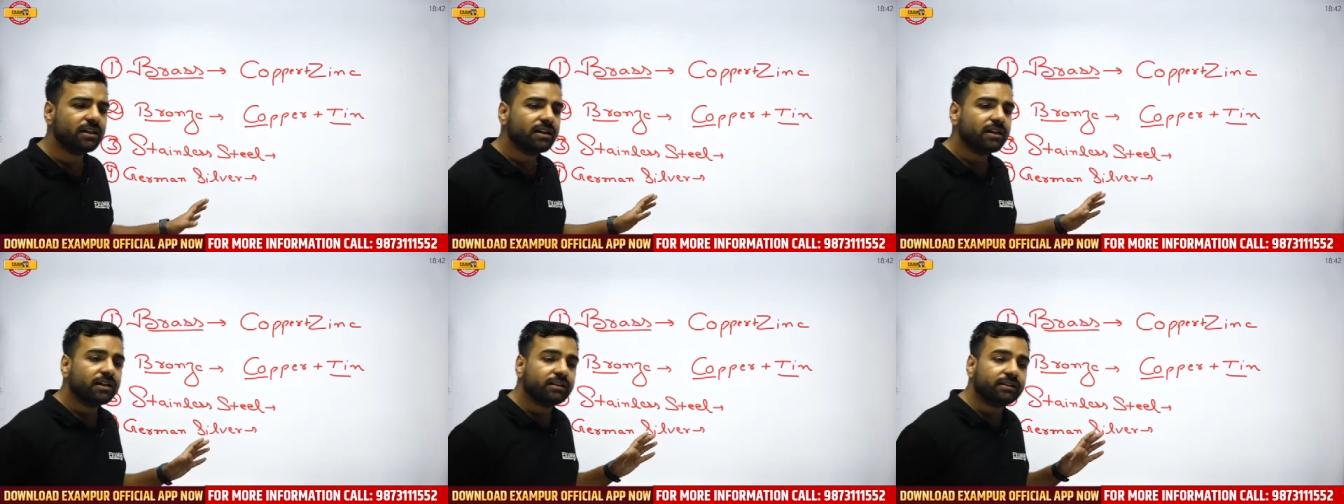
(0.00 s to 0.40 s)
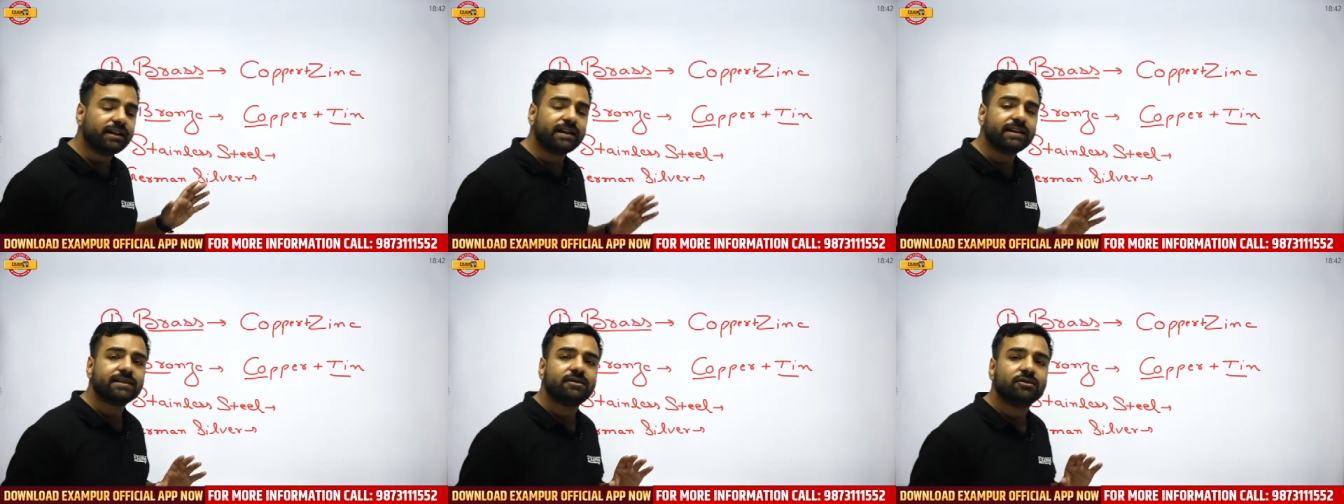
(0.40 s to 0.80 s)
I was
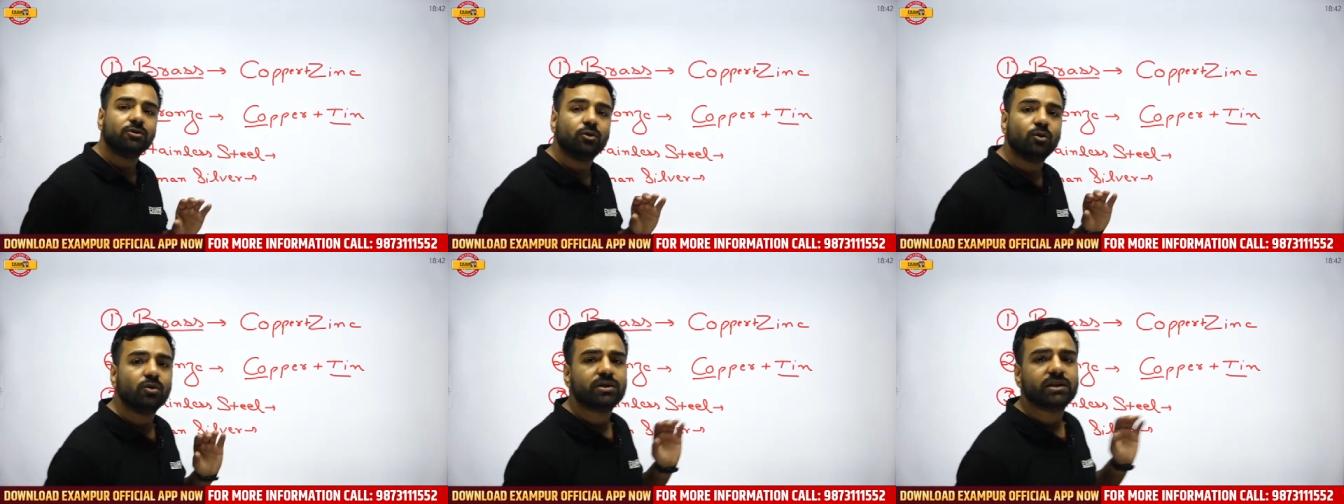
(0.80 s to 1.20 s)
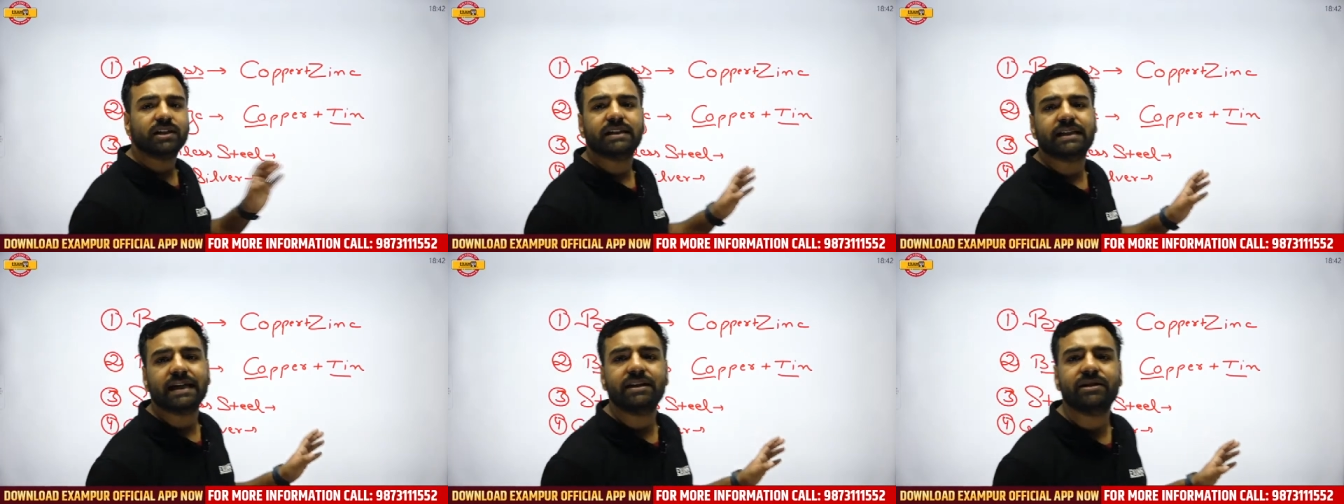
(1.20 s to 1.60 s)
saying there
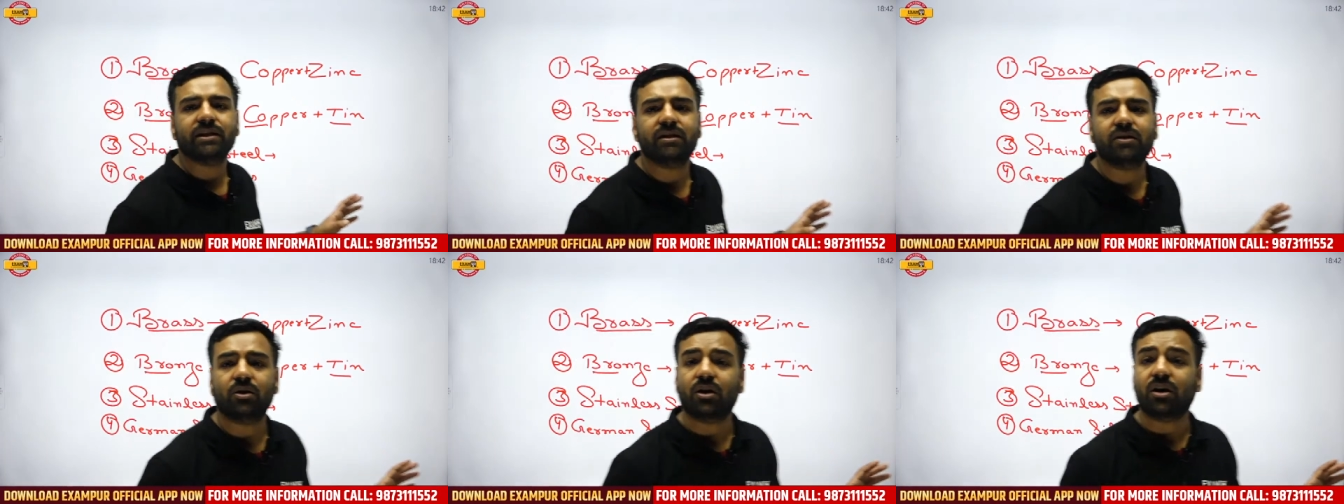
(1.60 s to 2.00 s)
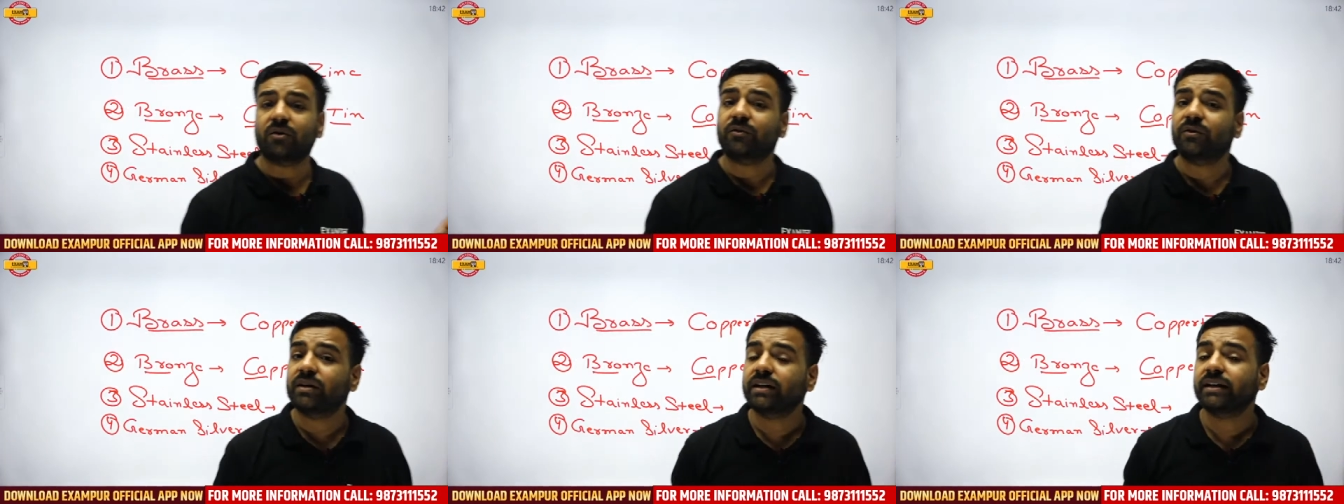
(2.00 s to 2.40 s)
is no such
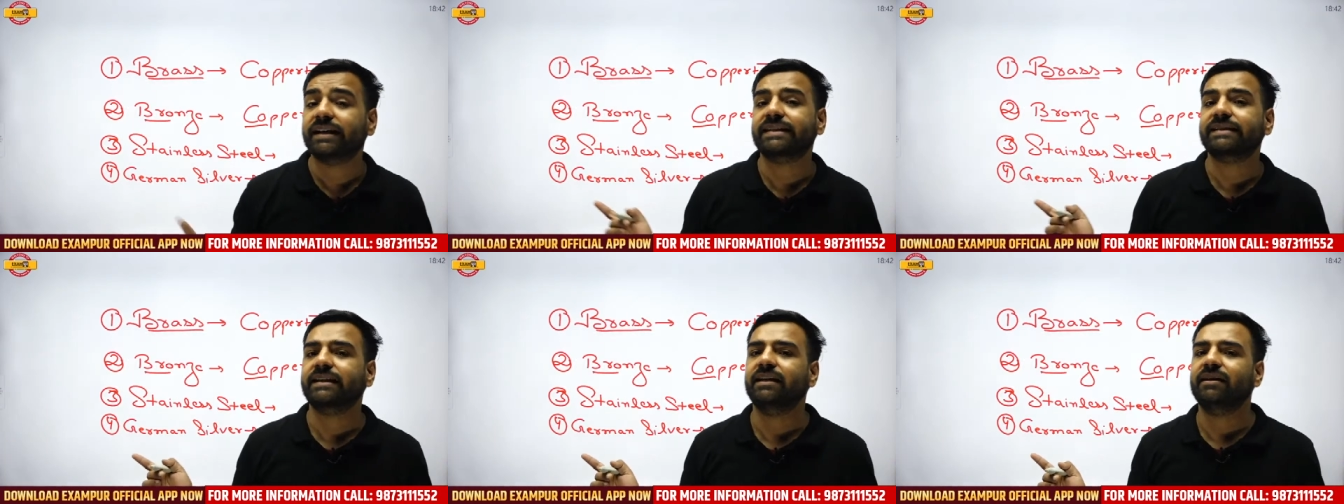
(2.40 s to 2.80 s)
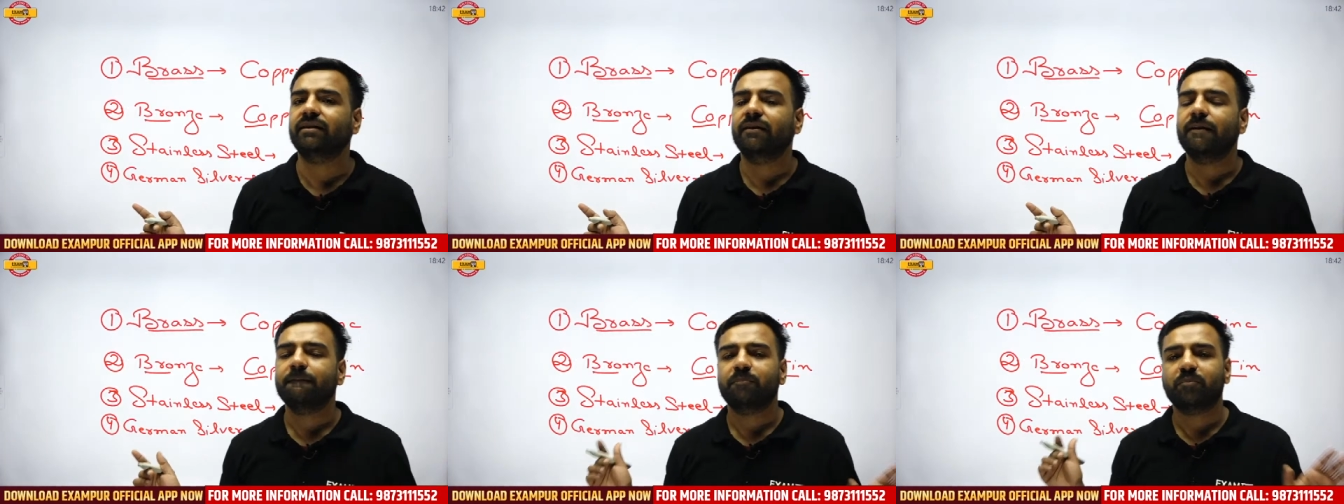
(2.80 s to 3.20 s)
tension of
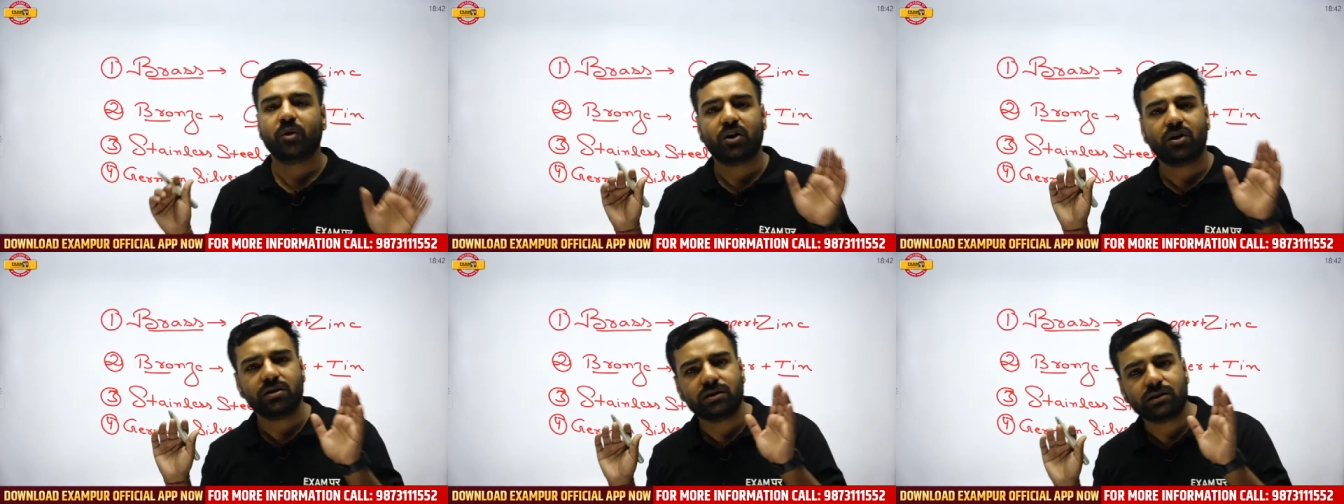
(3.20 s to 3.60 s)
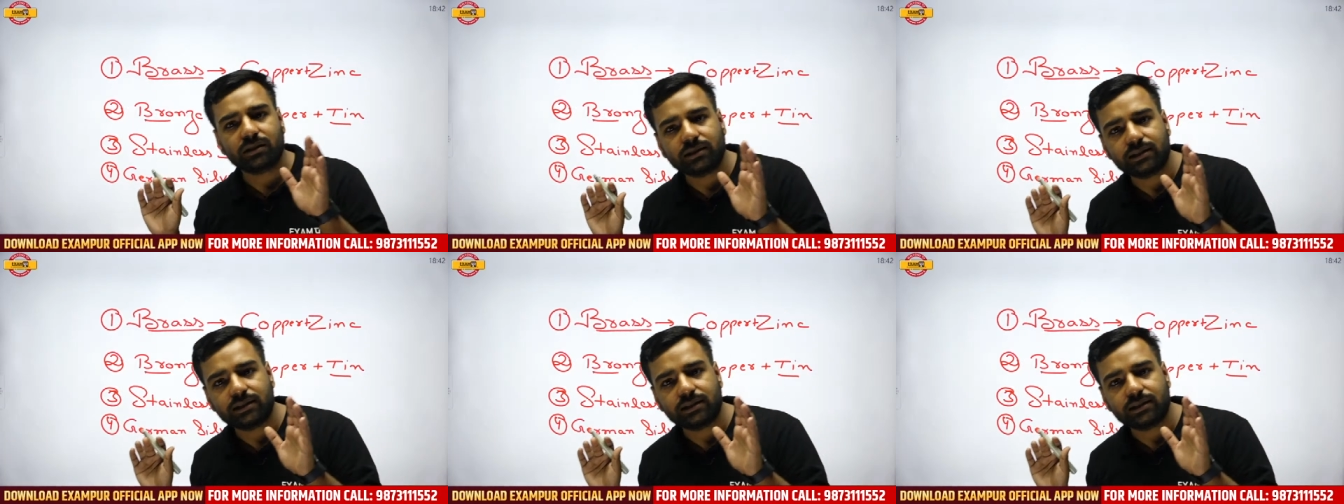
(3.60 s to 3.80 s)
rusting